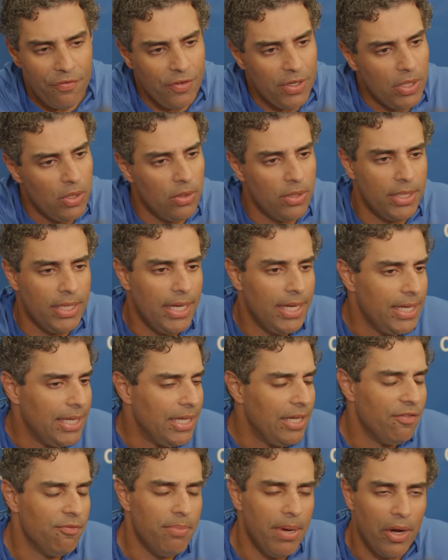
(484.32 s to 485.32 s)
field, again,
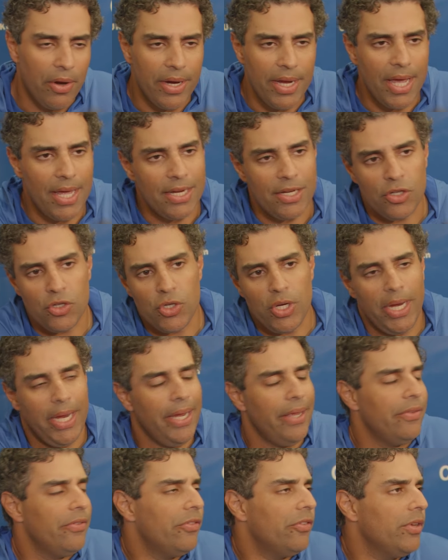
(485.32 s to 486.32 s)
to give Berrion a
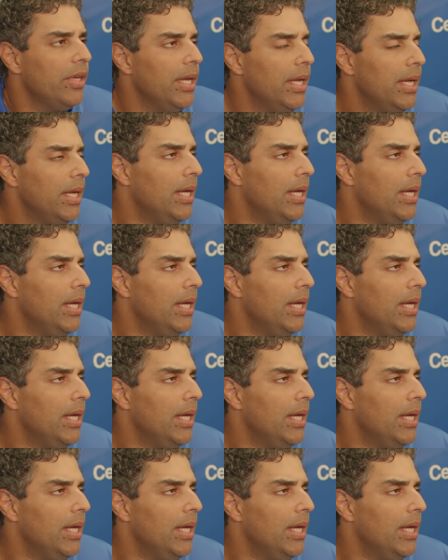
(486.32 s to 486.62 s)
chance.